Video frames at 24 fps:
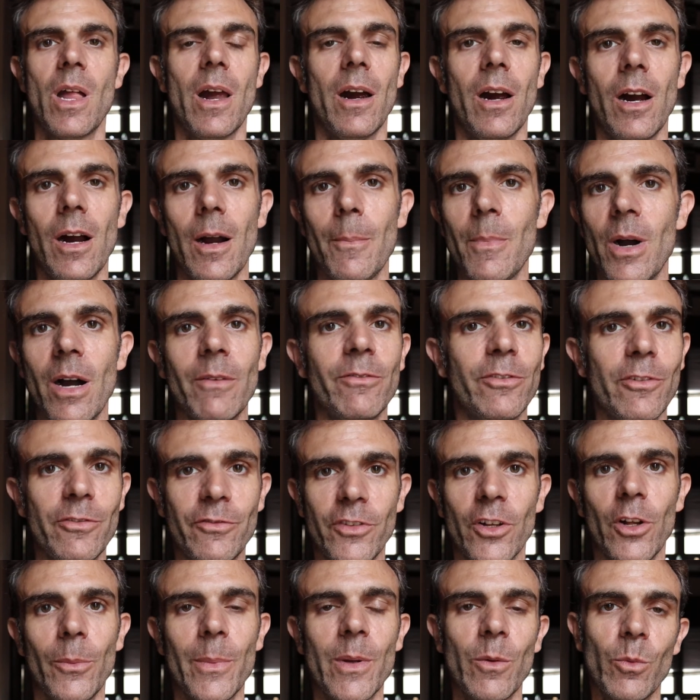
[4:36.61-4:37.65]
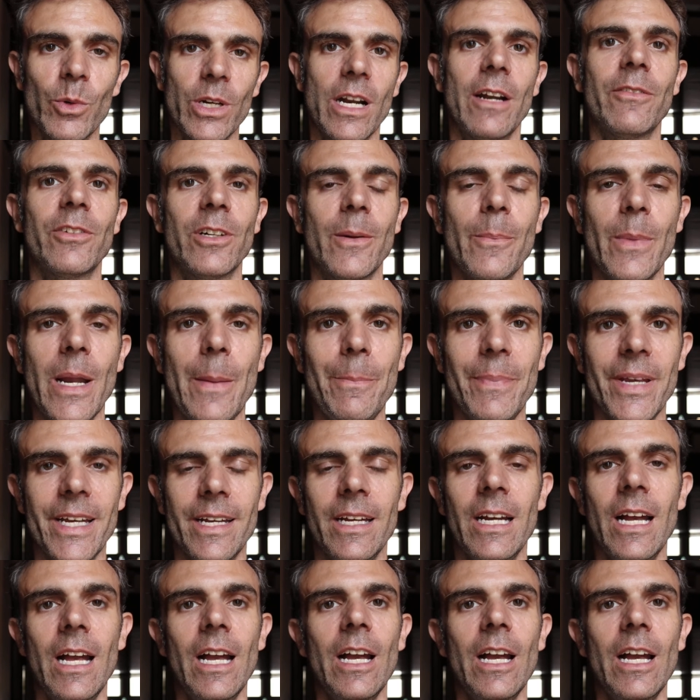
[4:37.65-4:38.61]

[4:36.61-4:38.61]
um, unfulfillment, whatever it might be.